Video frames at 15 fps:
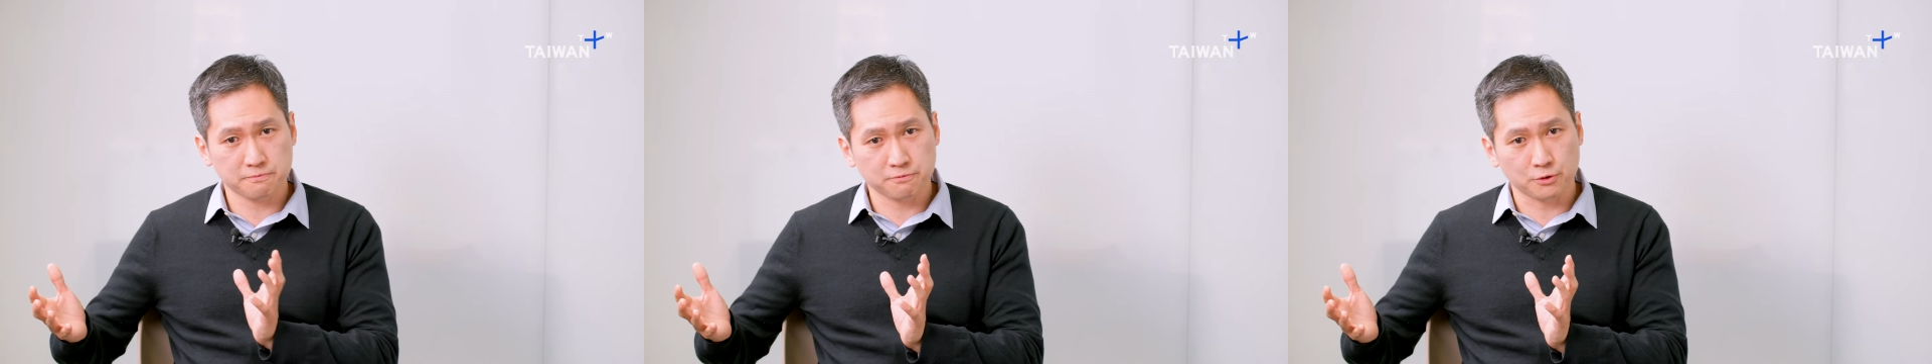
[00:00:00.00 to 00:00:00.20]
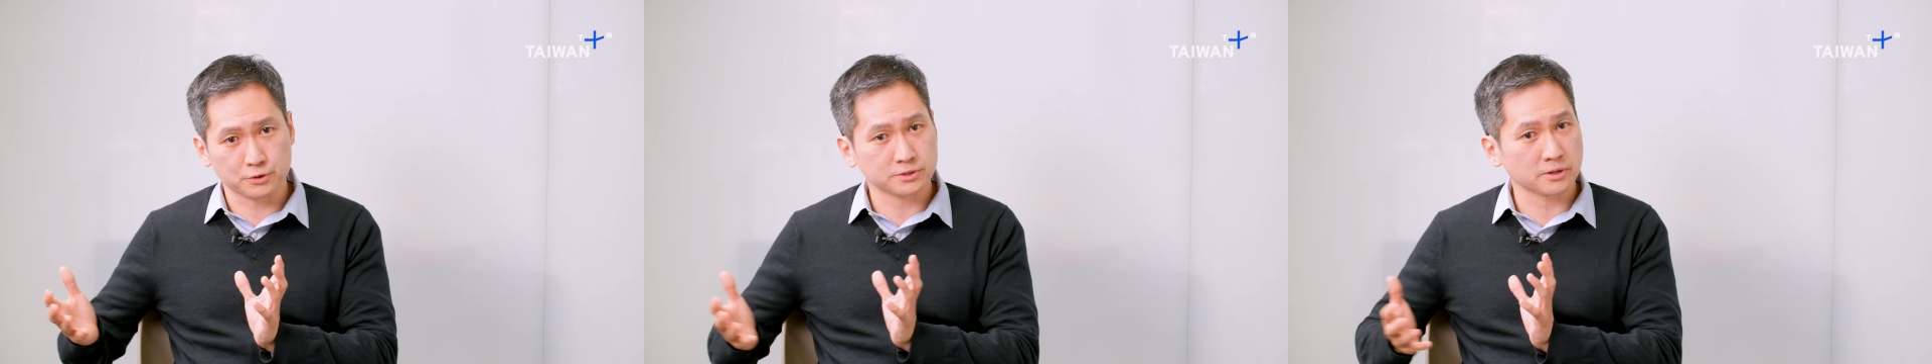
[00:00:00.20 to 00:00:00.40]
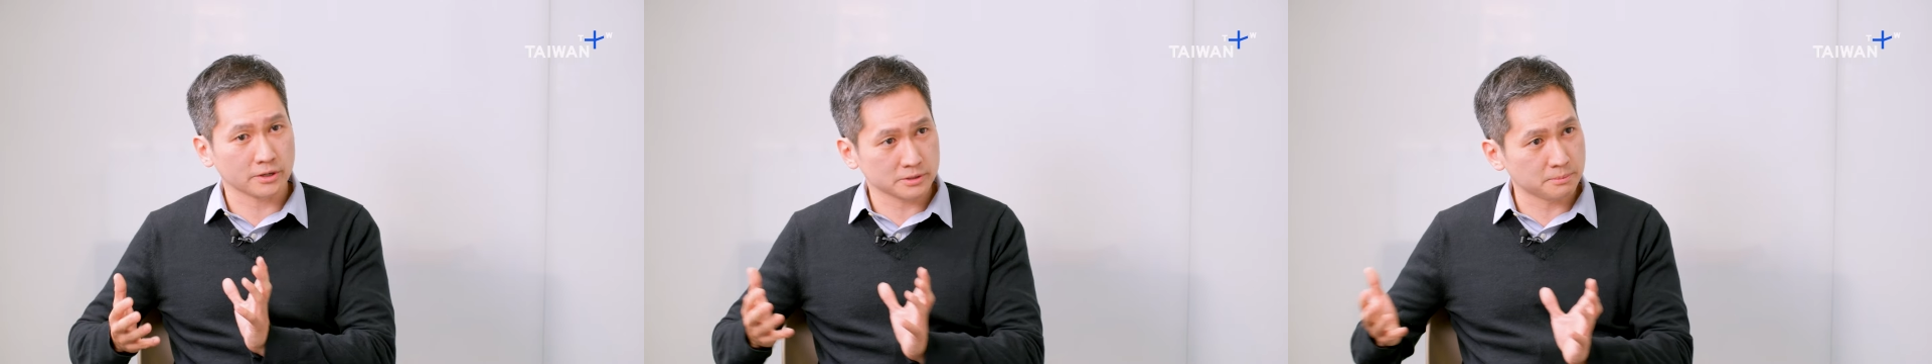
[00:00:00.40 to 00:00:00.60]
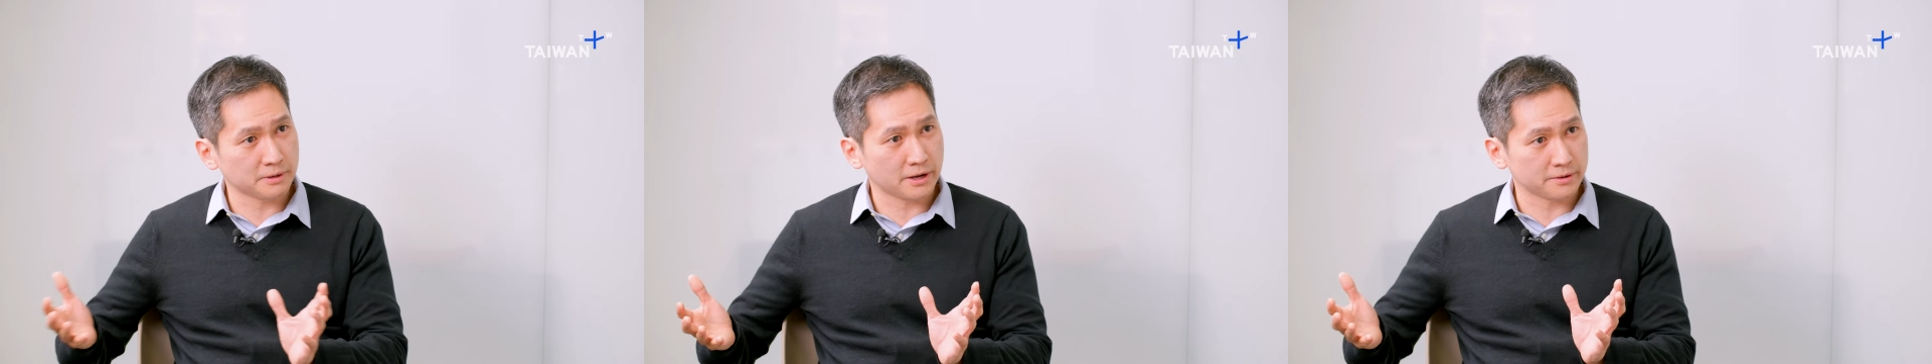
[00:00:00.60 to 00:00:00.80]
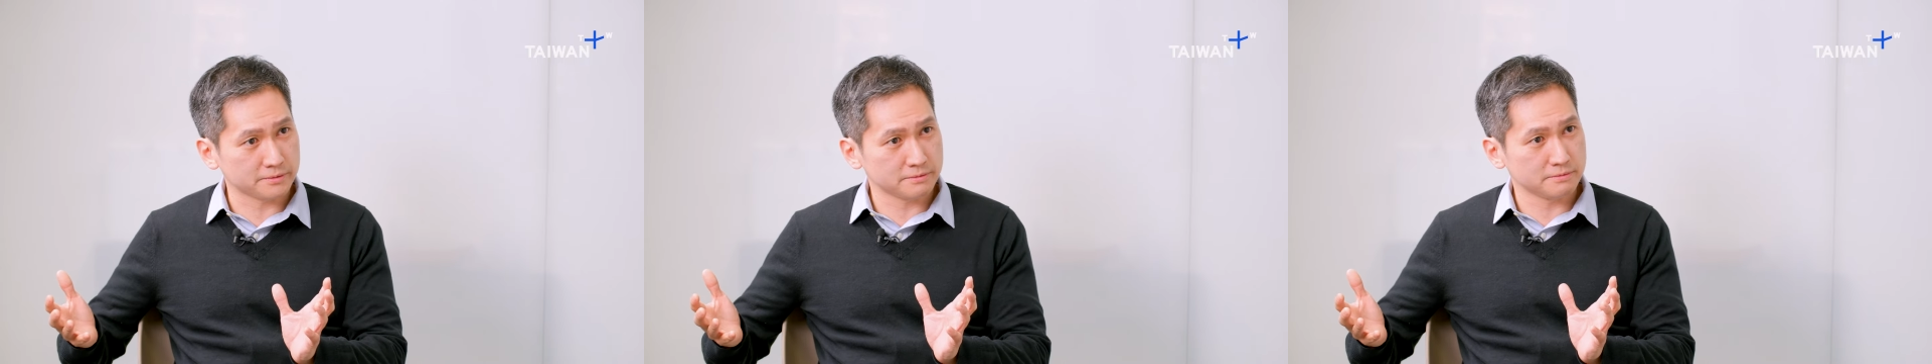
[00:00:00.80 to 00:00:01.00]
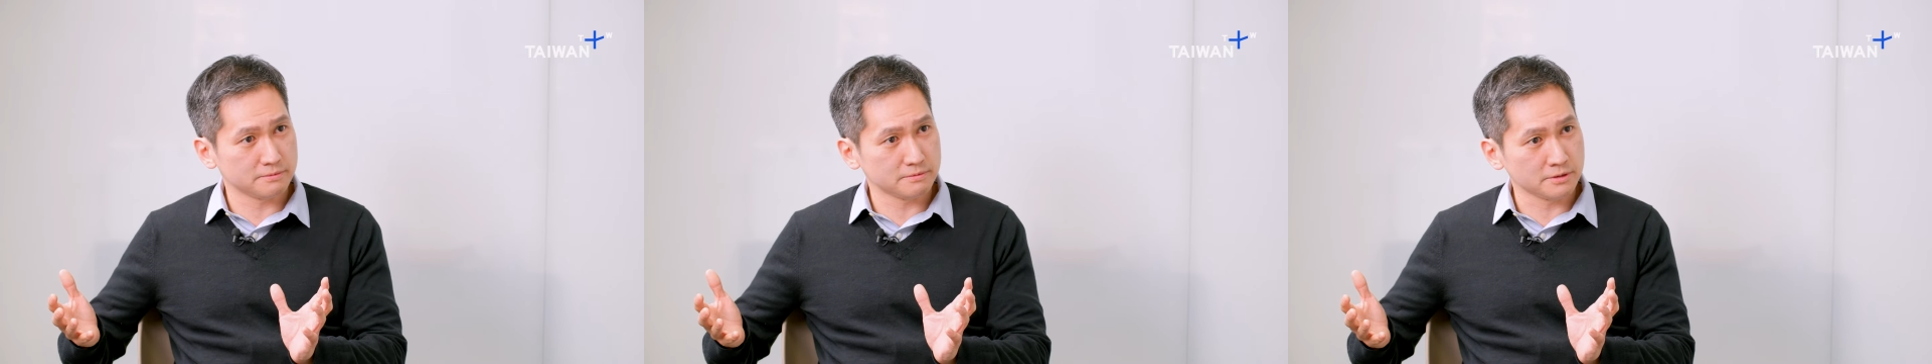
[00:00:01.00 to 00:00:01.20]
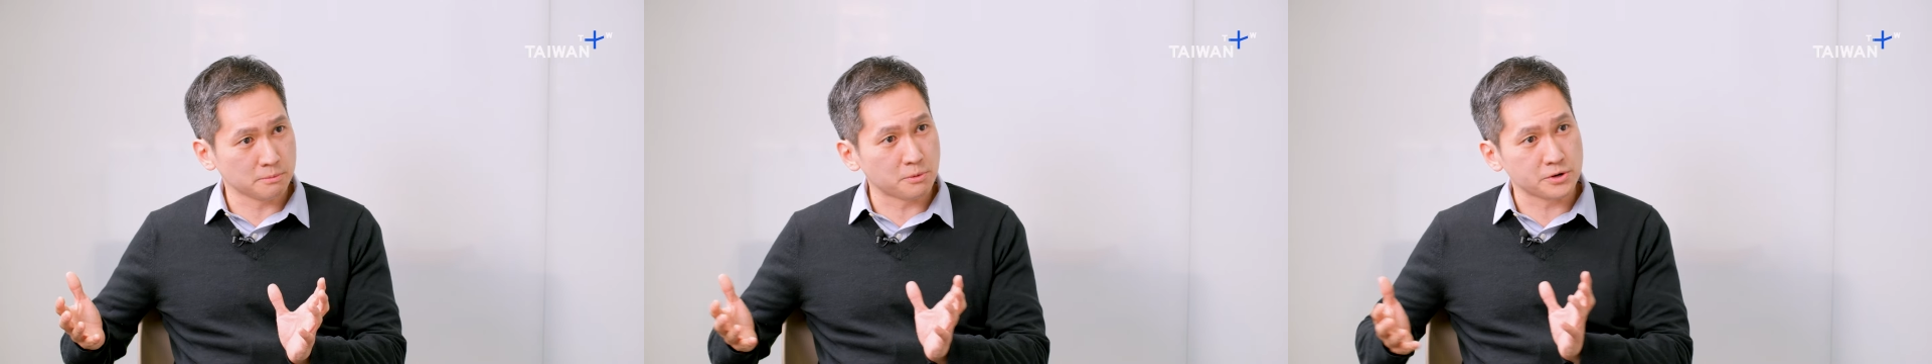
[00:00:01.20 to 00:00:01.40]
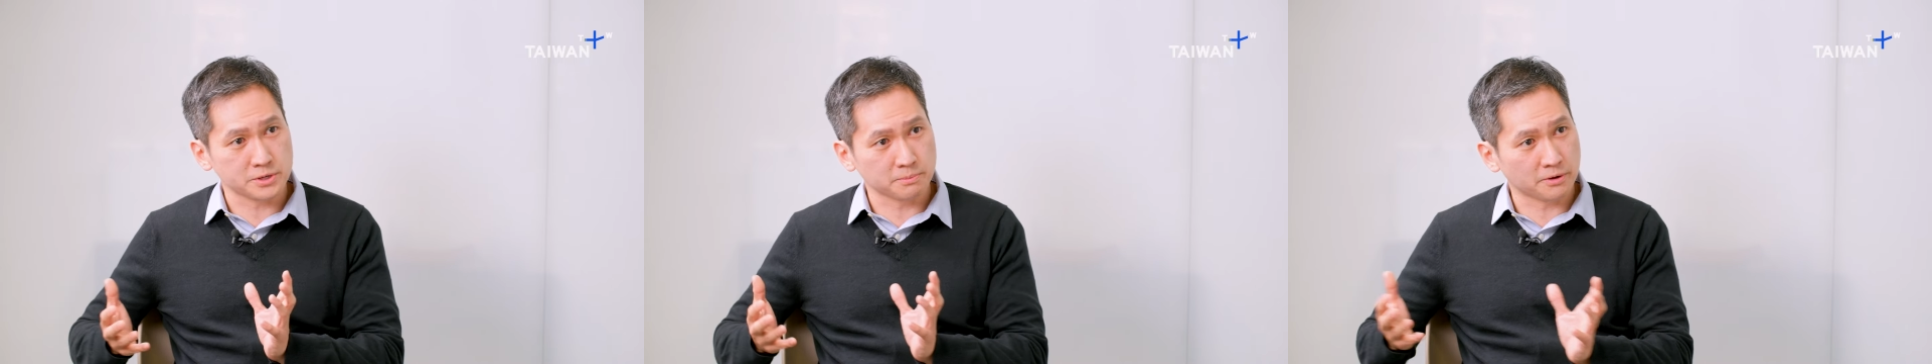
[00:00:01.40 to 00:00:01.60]
folks talked about
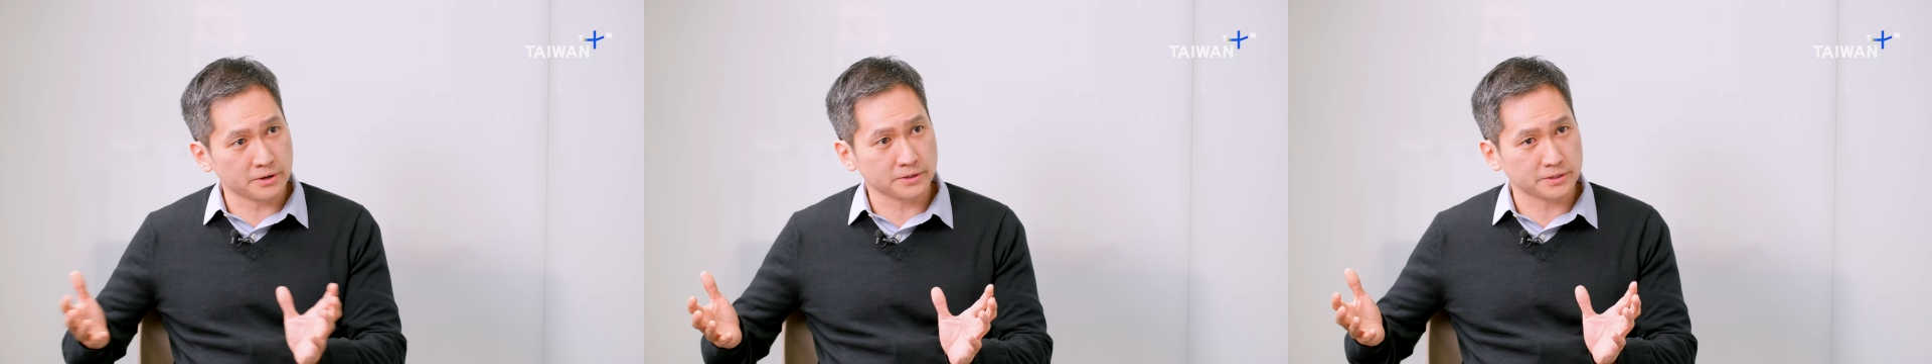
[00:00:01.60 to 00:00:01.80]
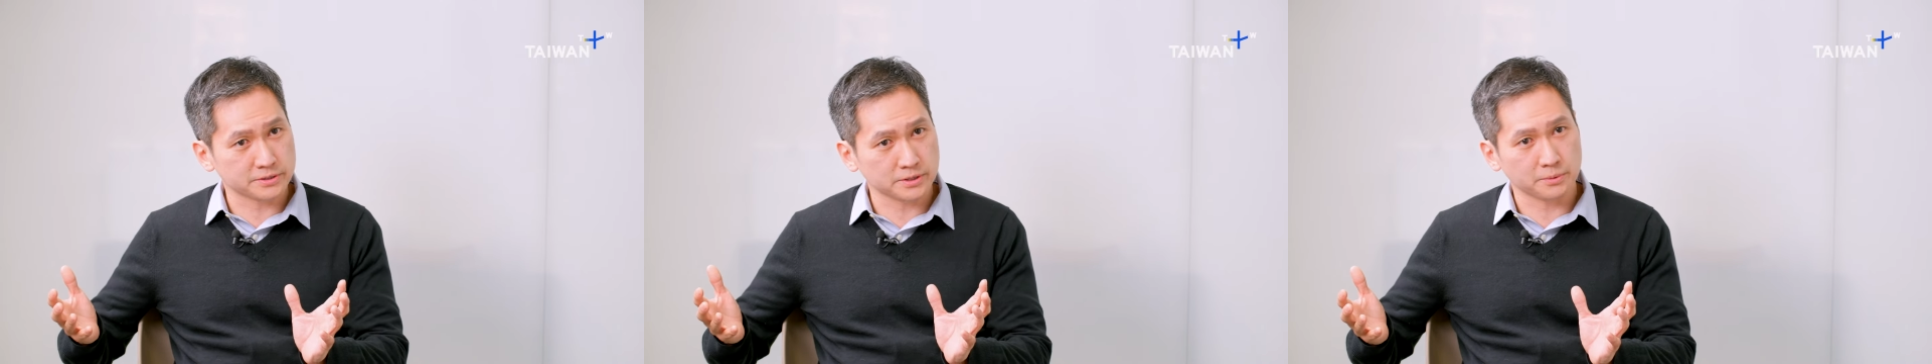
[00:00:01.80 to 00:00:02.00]
emerging markets,